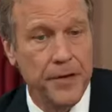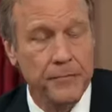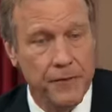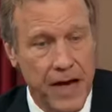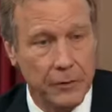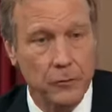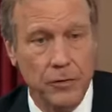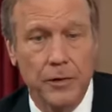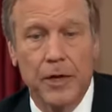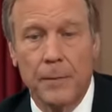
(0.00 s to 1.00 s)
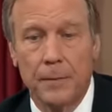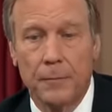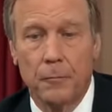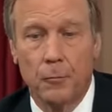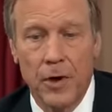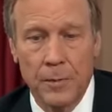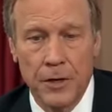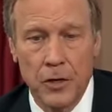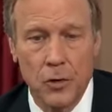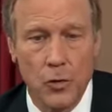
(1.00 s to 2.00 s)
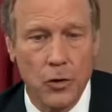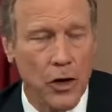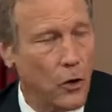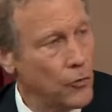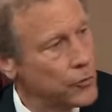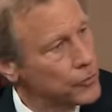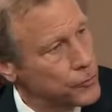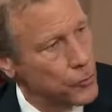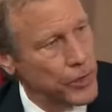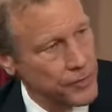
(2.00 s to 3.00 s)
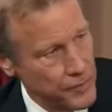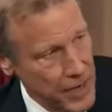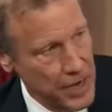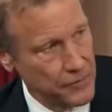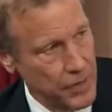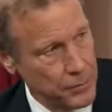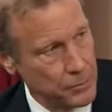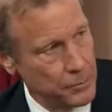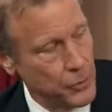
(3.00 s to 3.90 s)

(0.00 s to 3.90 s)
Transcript: In fact, women who are over 45 on